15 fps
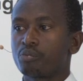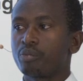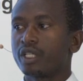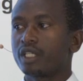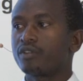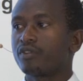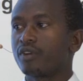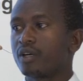
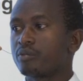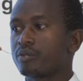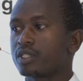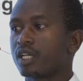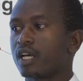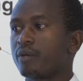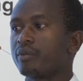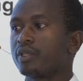big farms
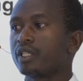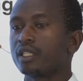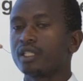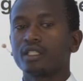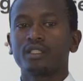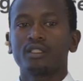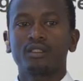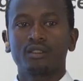coming
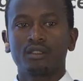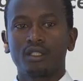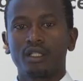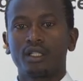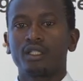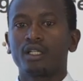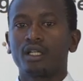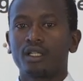in
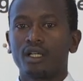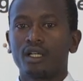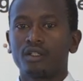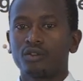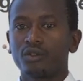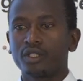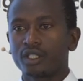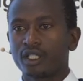
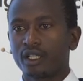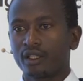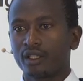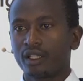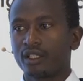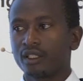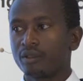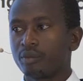and doing the
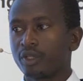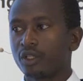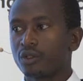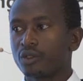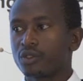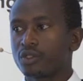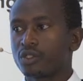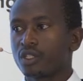thing,
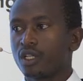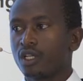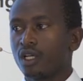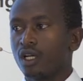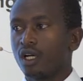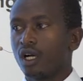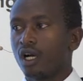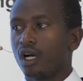because
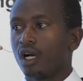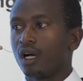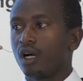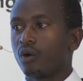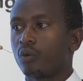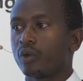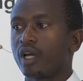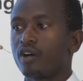
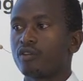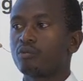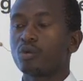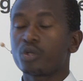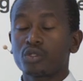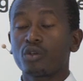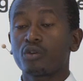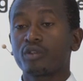we have
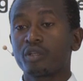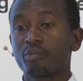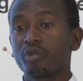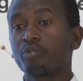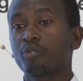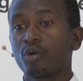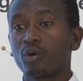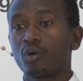most of the
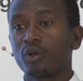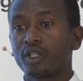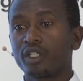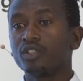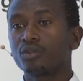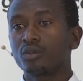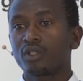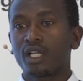people
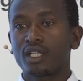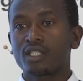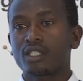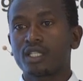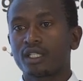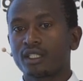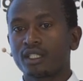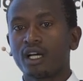into that
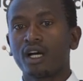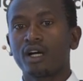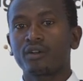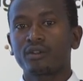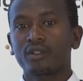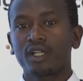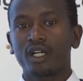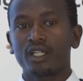sector,
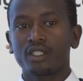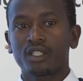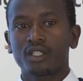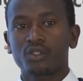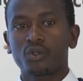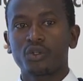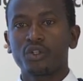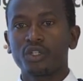agriculture,
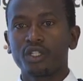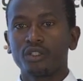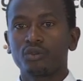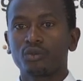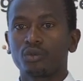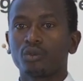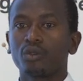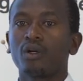so you
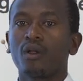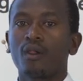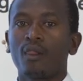need to